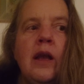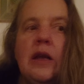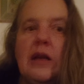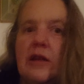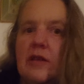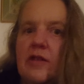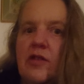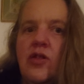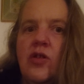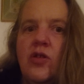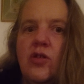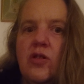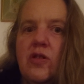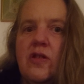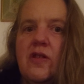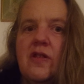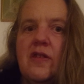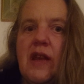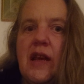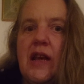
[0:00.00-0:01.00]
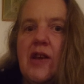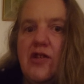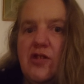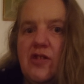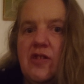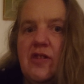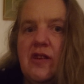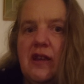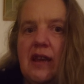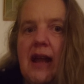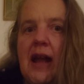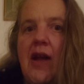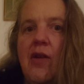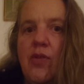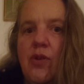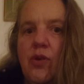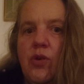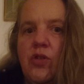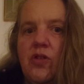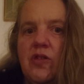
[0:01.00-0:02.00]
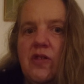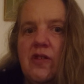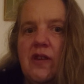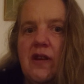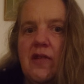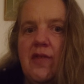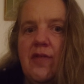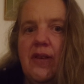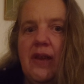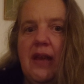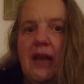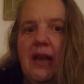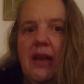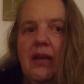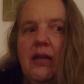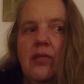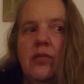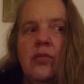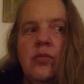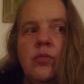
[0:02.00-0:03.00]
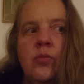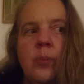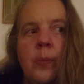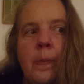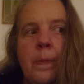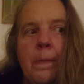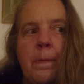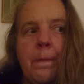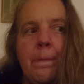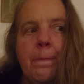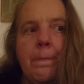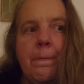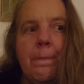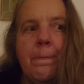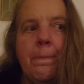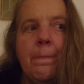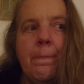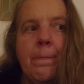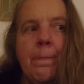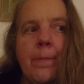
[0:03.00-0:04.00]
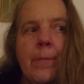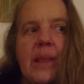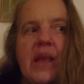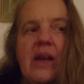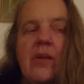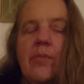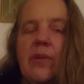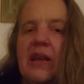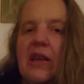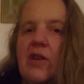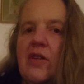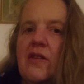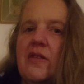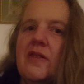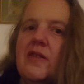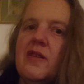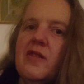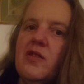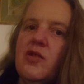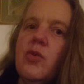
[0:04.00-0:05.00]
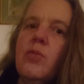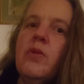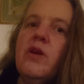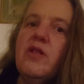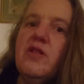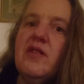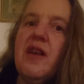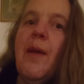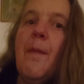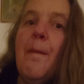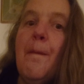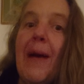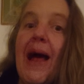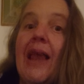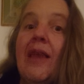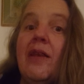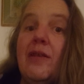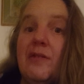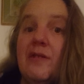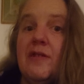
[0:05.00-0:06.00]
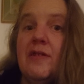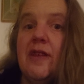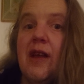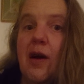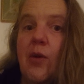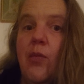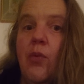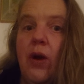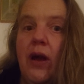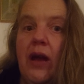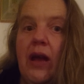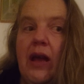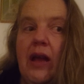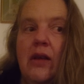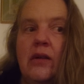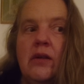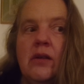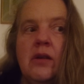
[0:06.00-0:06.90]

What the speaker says: to say just allow the good stuff in, because it's almost unbalanced that way.